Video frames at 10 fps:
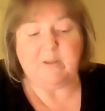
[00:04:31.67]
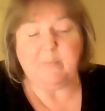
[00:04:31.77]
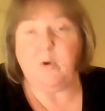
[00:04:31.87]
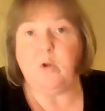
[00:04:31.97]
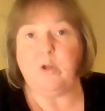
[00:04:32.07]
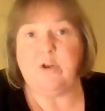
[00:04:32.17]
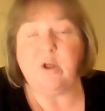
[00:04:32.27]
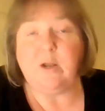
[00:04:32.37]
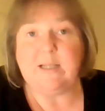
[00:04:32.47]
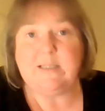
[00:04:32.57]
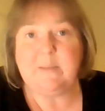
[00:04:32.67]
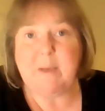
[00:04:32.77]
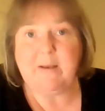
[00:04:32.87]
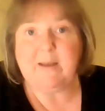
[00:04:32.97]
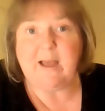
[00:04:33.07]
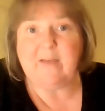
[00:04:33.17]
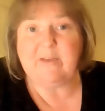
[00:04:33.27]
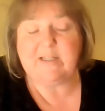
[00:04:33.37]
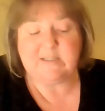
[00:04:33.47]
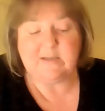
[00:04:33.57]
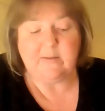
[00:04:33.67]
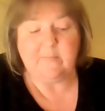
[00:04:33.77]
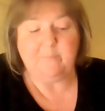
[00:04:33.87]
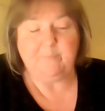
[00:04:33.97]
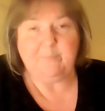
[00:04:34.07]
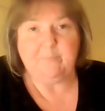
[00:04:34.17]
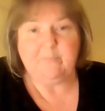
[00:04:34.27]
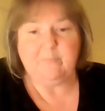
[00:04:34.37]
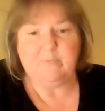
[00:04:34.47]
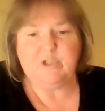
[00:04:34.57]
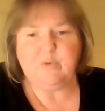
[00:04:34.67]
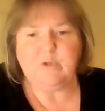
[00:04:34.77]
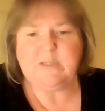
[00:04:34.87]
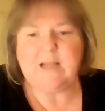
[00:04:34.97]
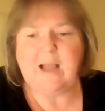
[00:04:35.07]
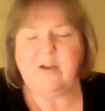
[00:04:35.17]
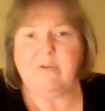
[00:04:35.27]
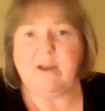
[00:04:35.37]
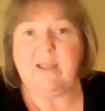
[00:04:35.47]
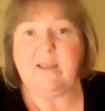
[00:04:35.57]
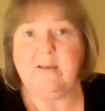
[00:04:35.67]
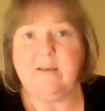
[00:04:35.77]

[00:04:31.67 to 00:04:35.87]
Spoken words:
the ball and not letting Manda have it. But she wasn't angry.